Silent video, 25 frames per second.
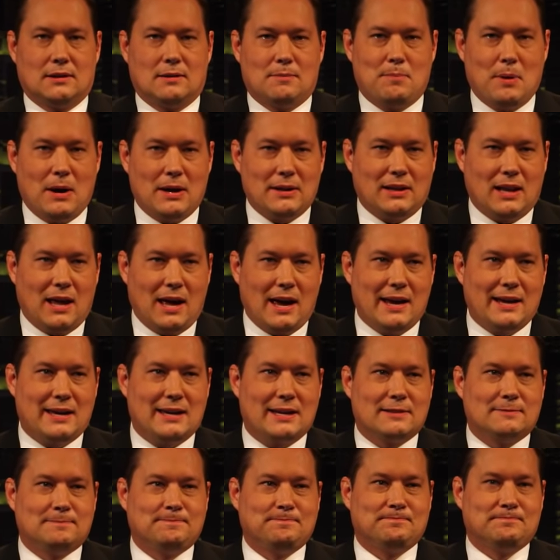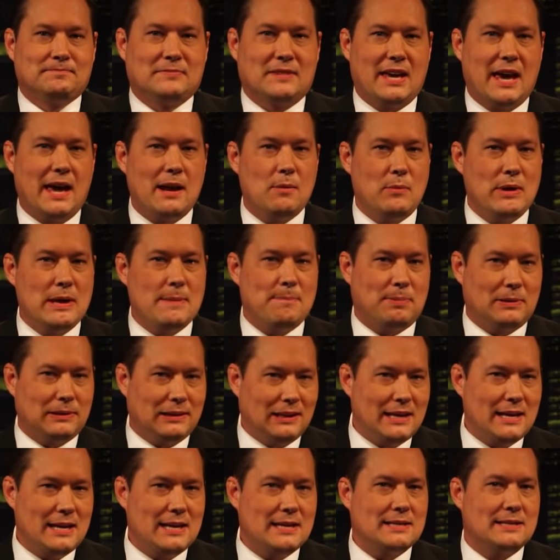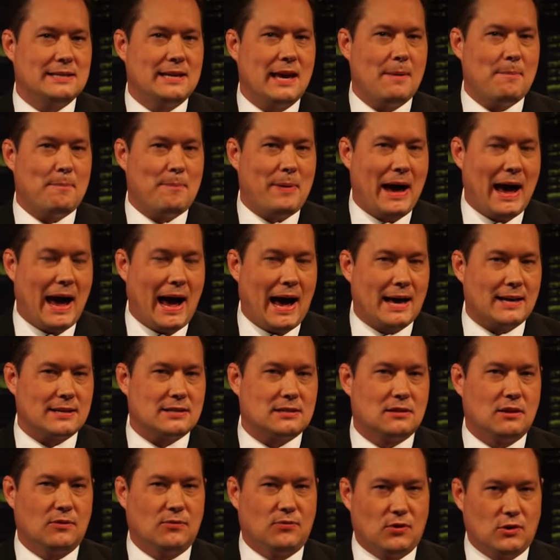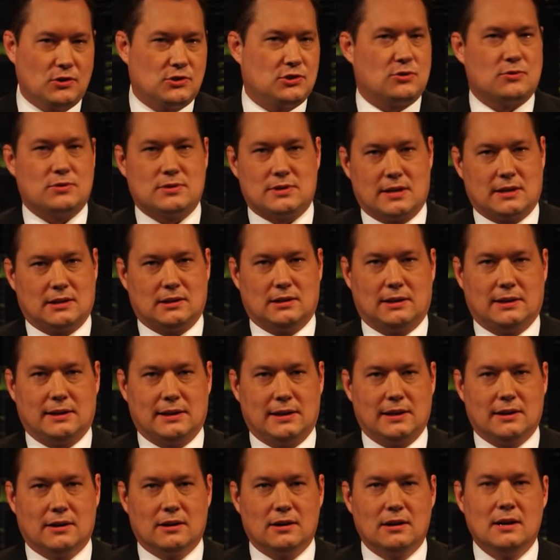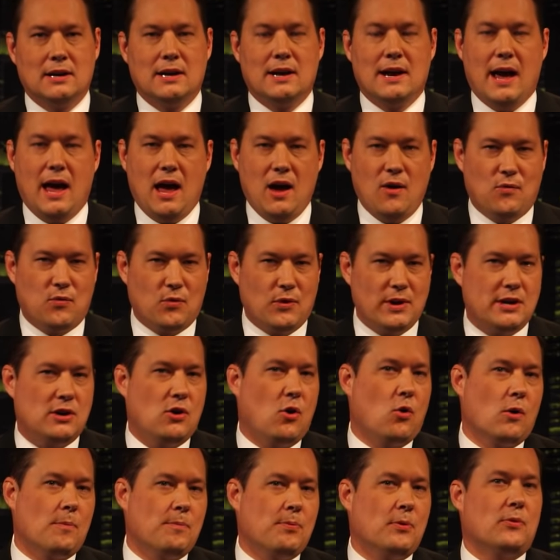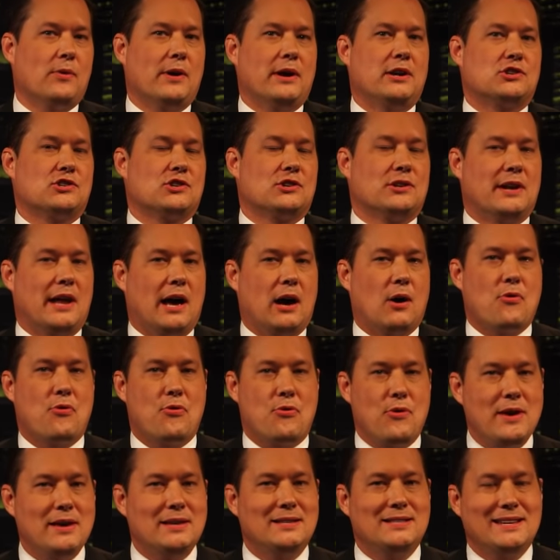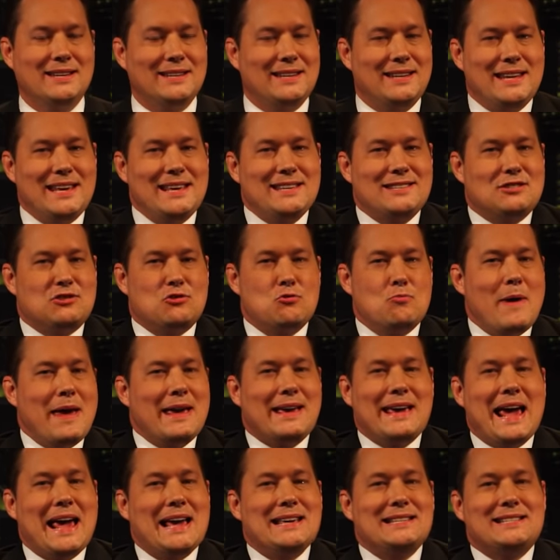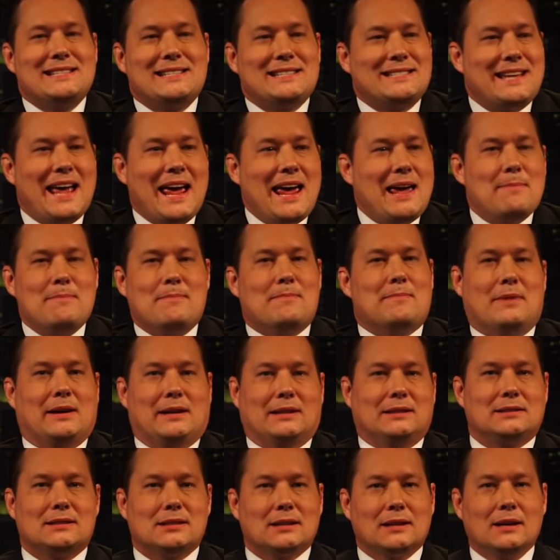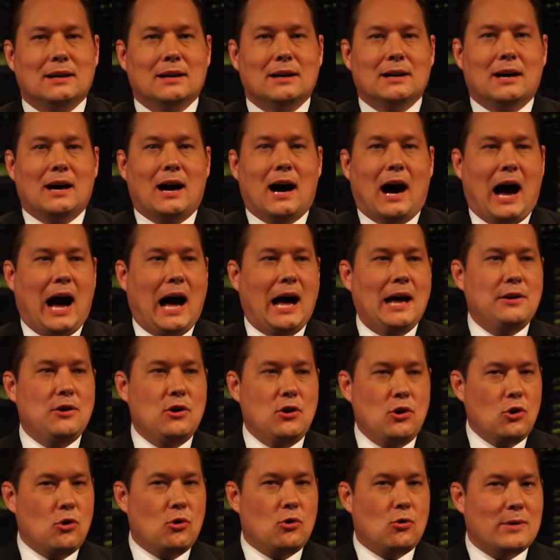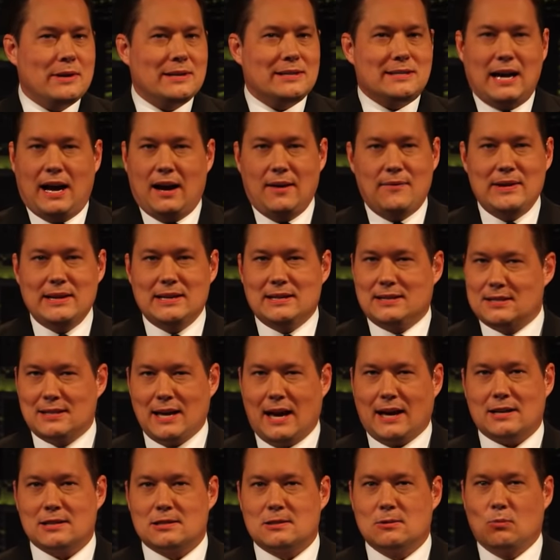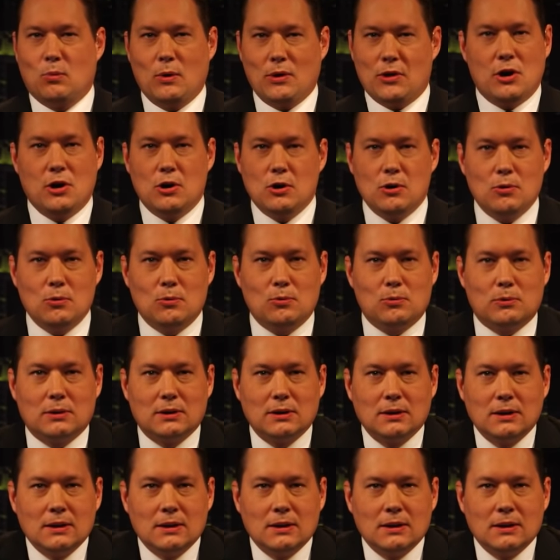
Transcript: But like, can we please get past the virtue signaling here? Every corporation now thinks it needs to make a statement on who is having sex with who.